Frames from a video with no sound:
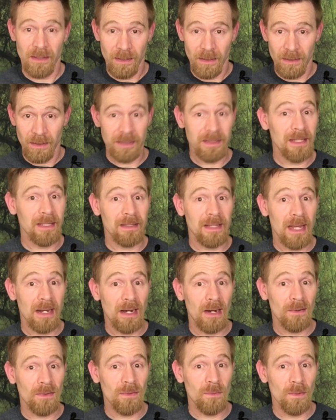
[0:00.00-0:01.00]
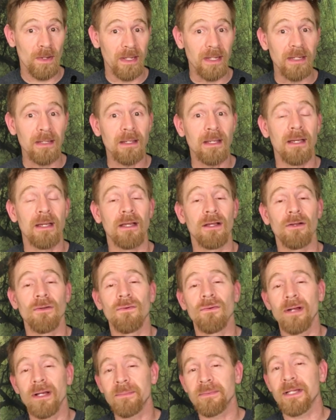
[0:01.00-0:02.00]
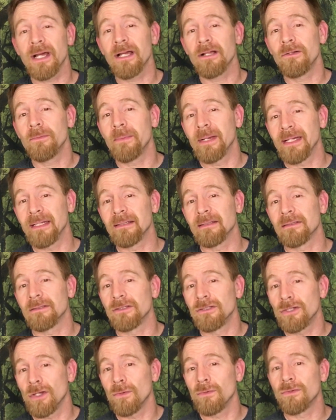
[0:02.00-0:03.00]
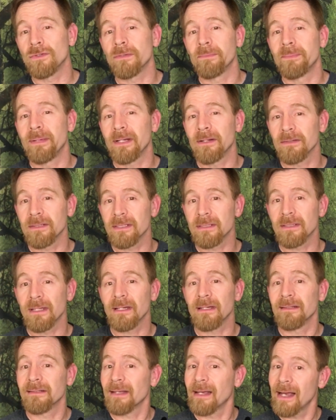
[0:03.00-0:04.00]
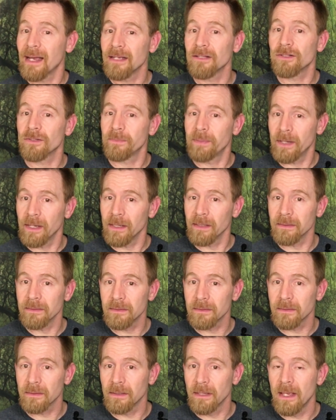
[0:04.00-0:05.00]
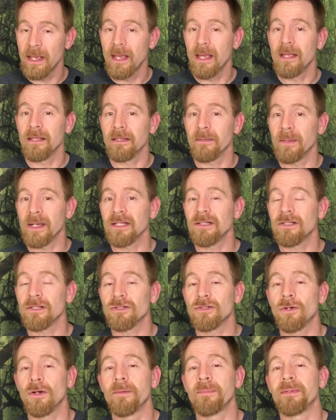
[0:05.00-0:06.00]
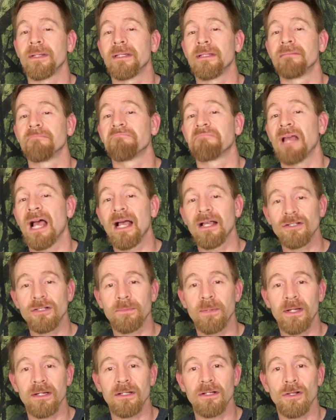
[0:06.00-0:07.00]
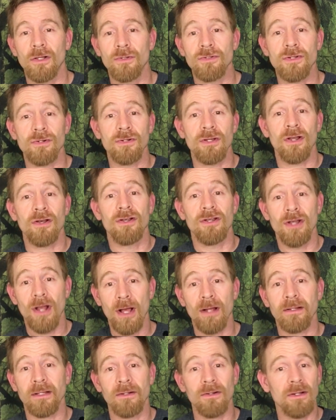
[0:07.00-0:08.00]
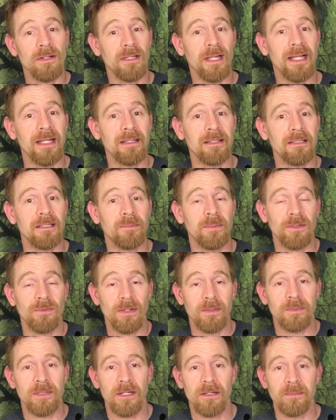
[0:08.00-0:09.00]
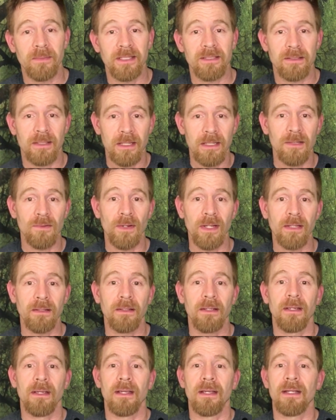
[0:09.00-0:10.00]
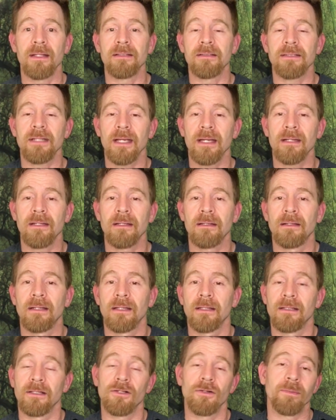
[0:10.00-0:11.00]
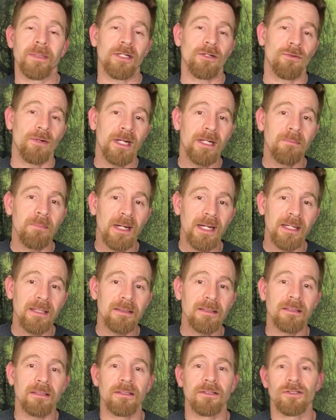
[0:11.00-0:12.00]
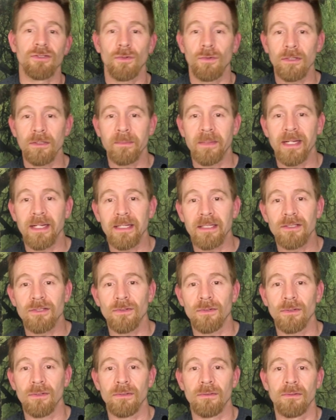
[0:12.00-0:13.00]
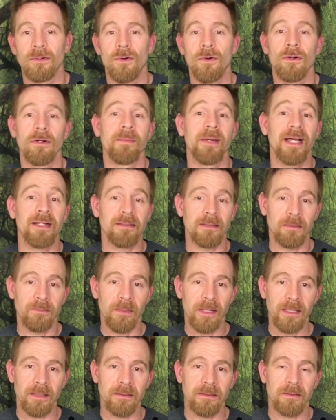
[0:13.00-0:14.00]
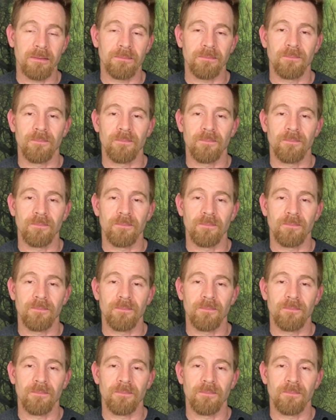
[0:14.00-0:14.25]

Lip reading: Let's get that out of the way. Reptile mites don't parasitize isopods. The mites that show up in isopod enclosures are not at all likely to be reptile mites anyway. Instead, they could be grain mites, soil mites, or abatid mites.